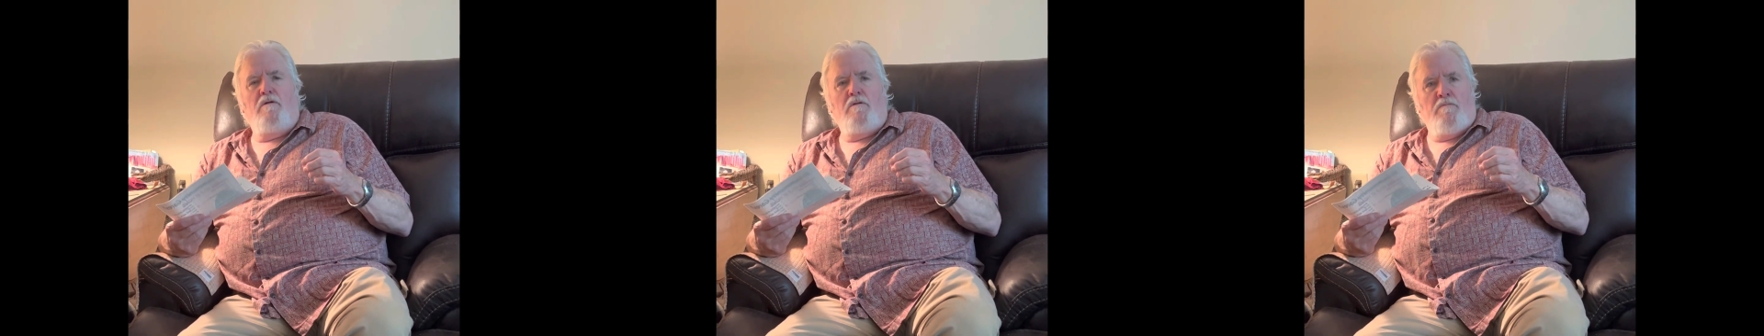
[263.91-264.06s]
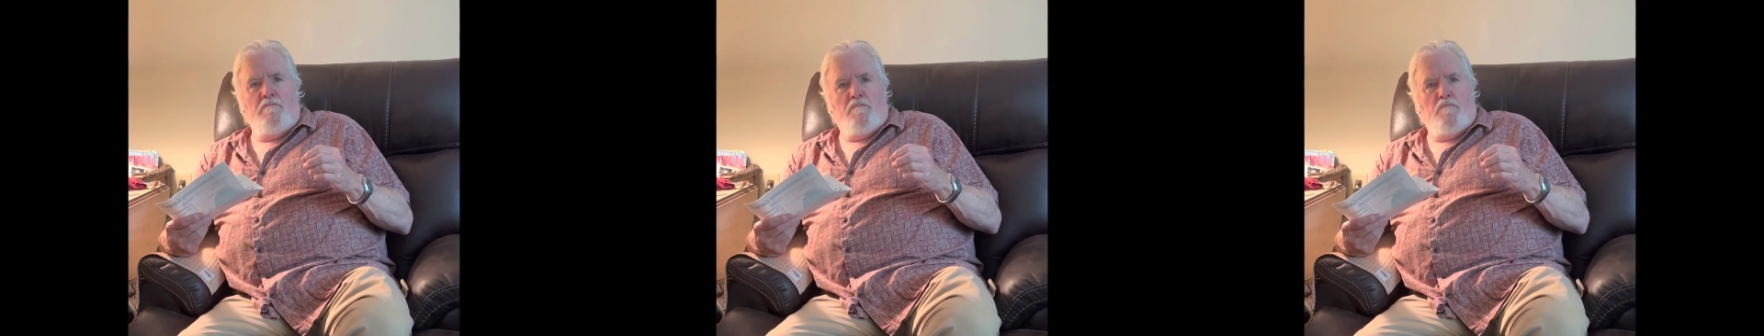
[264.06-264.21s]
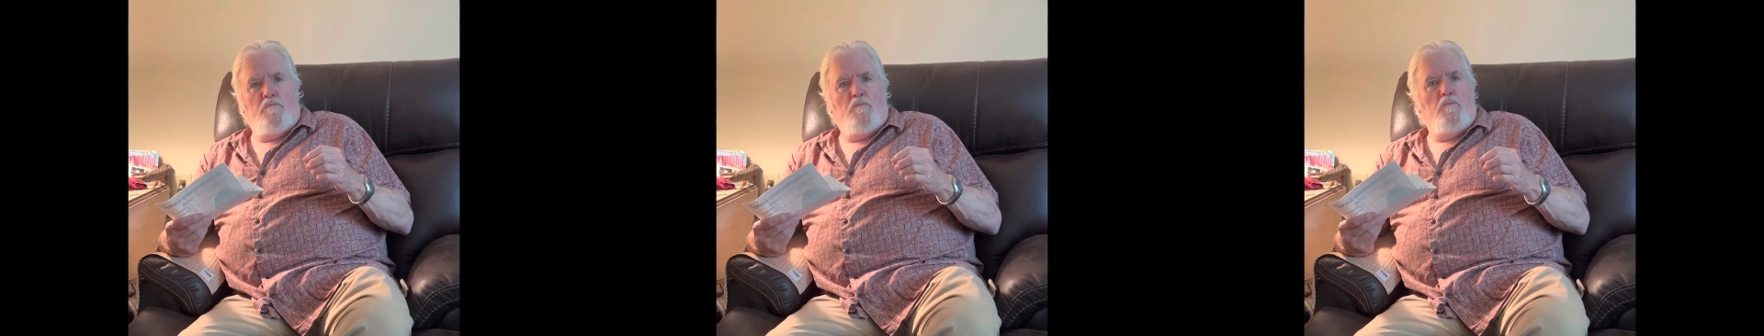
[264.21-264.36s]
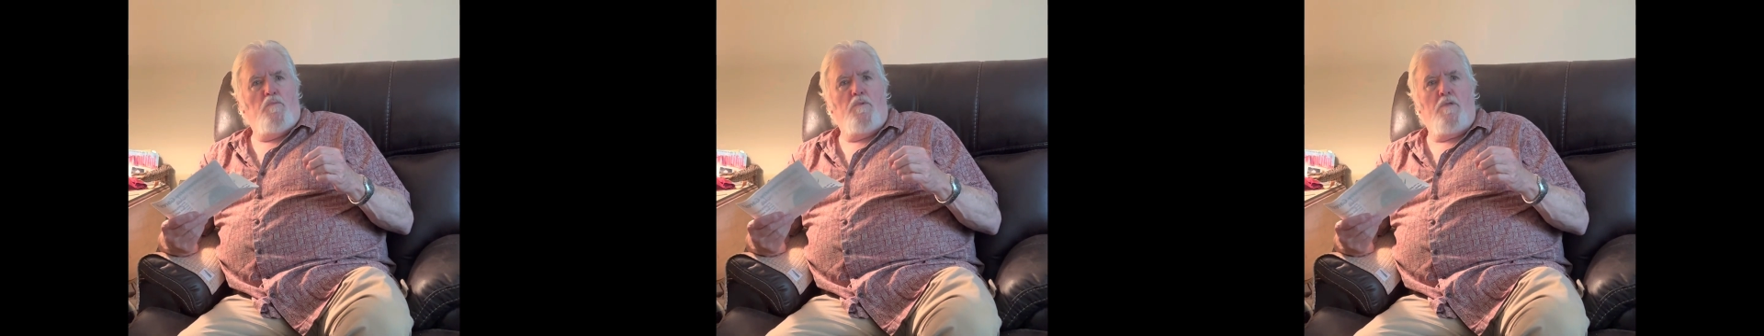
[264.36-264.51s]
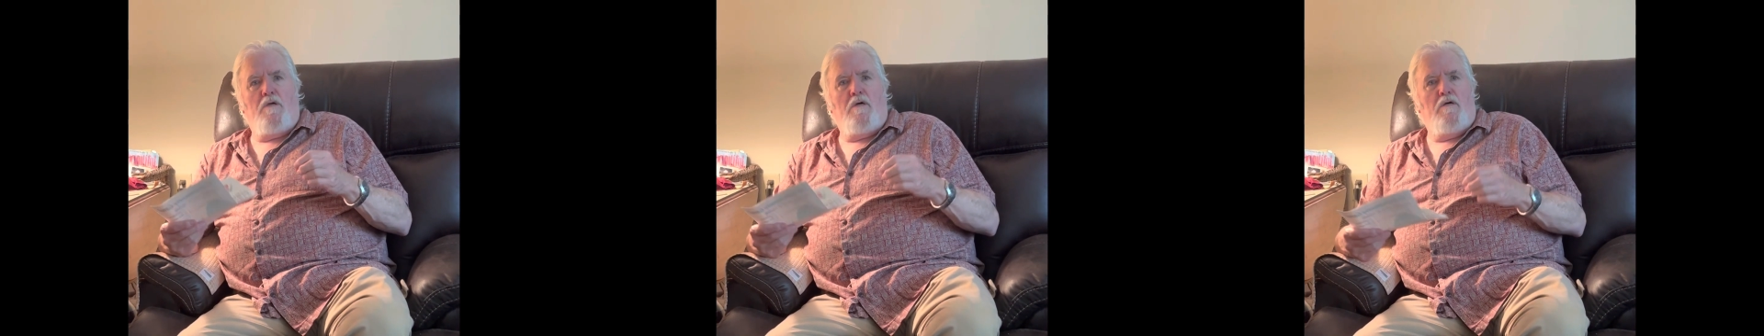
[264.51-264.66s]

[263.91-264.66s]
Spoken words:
in